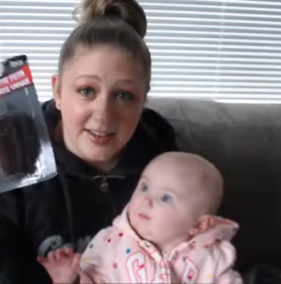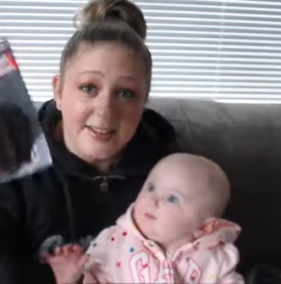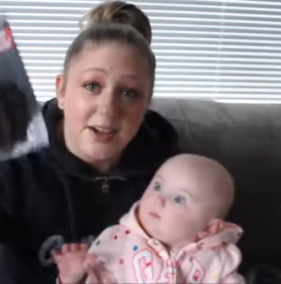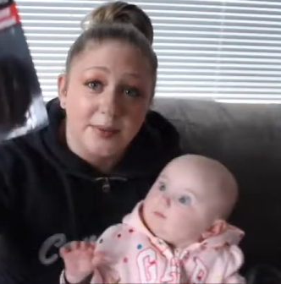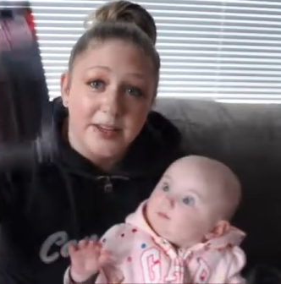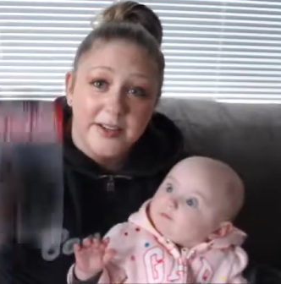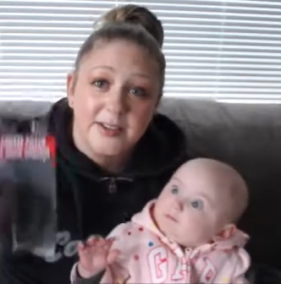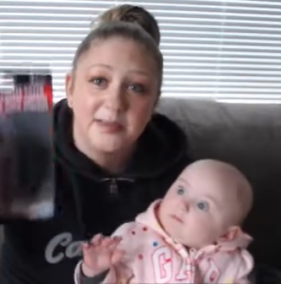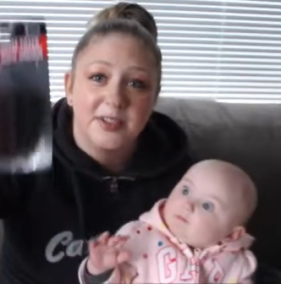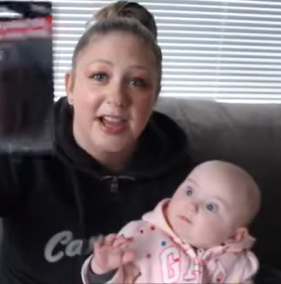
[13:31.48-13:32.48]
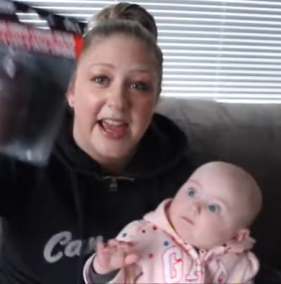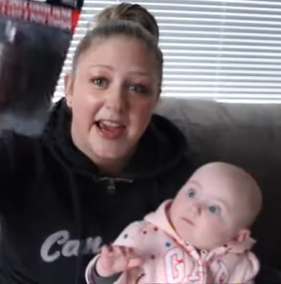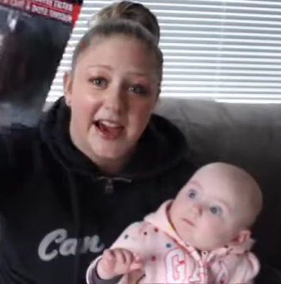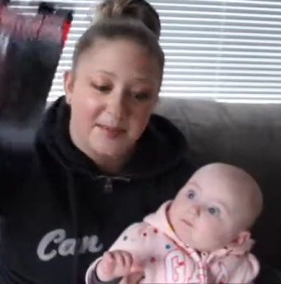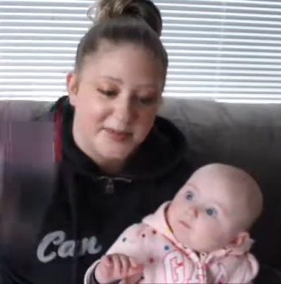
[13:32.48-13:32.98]
Speaker 1: these are reusable
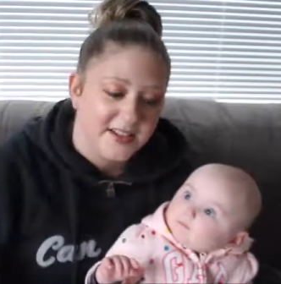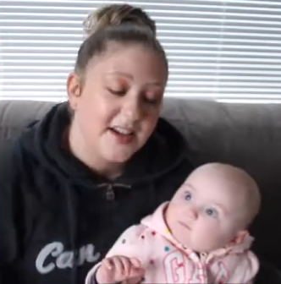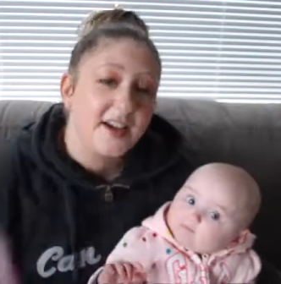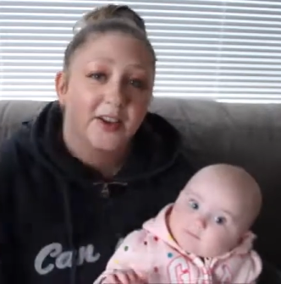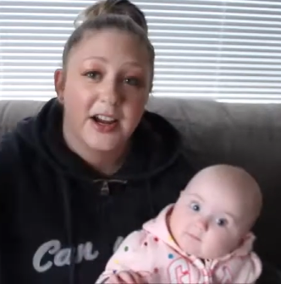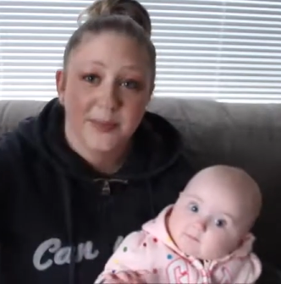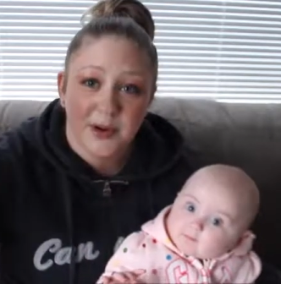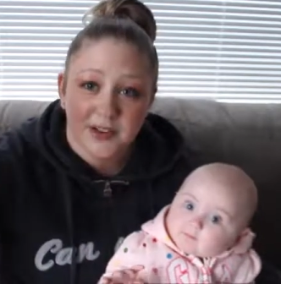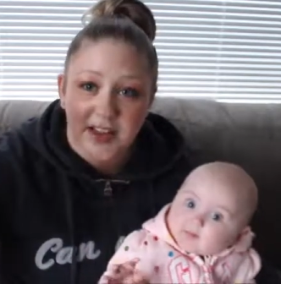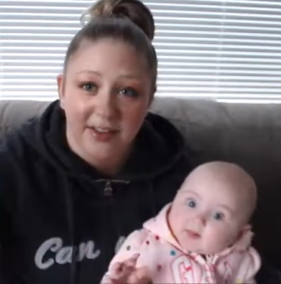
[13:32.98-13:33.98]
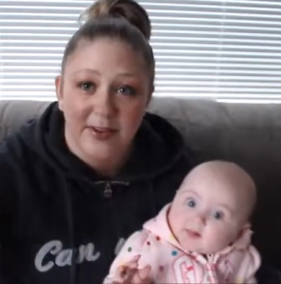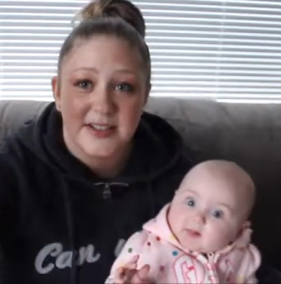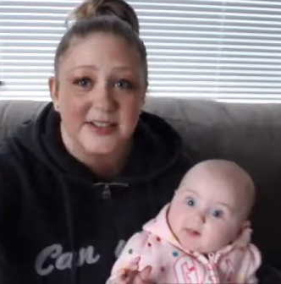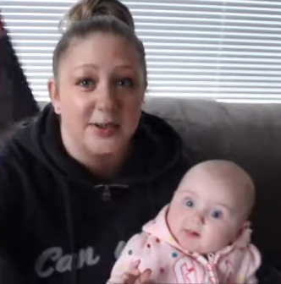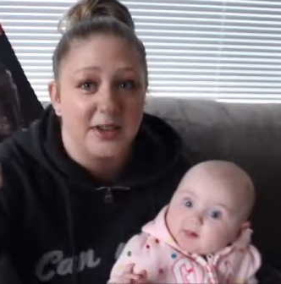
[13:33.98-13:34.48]
K-Cups. Greg broke the other
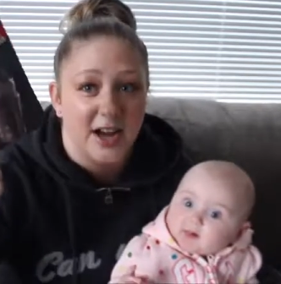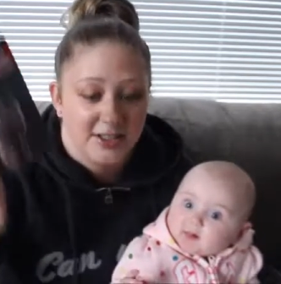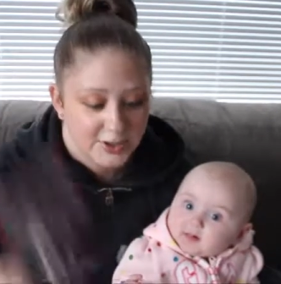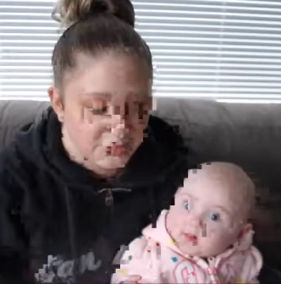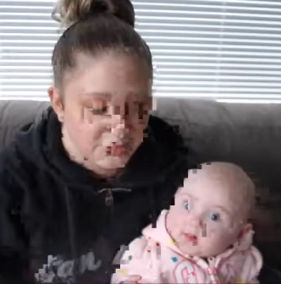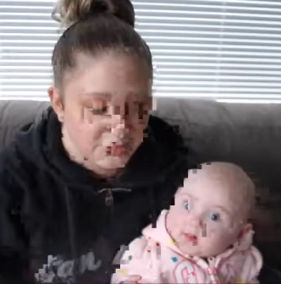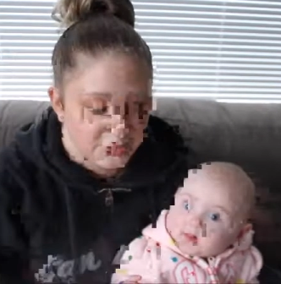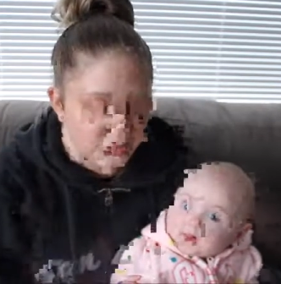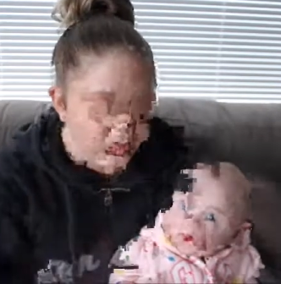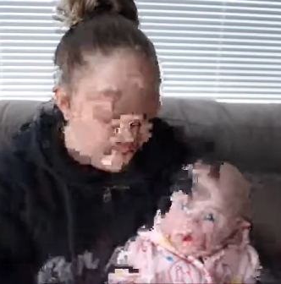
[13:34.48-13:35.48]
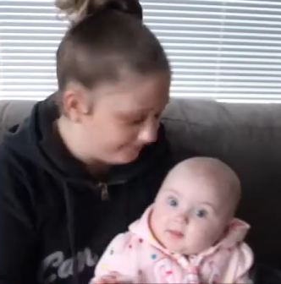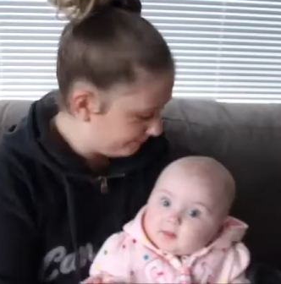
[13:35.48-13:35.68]
one, so I got two new ones.